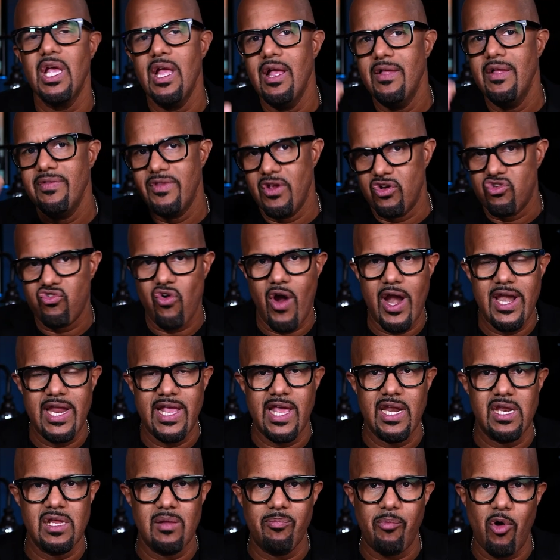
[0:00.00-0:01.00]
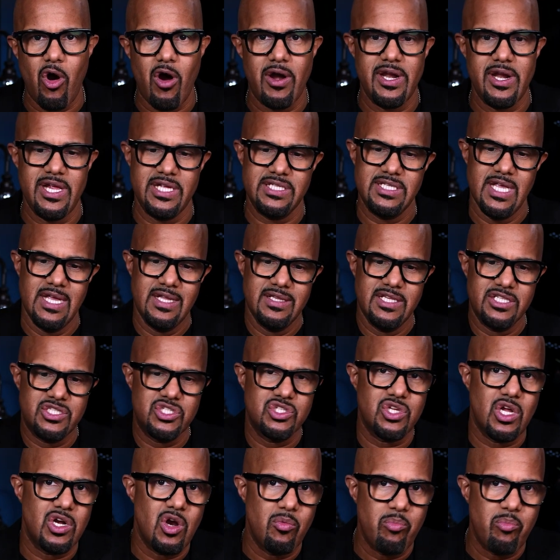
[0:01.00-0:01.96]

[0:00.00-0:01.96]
They're trying to get into parties. This is on her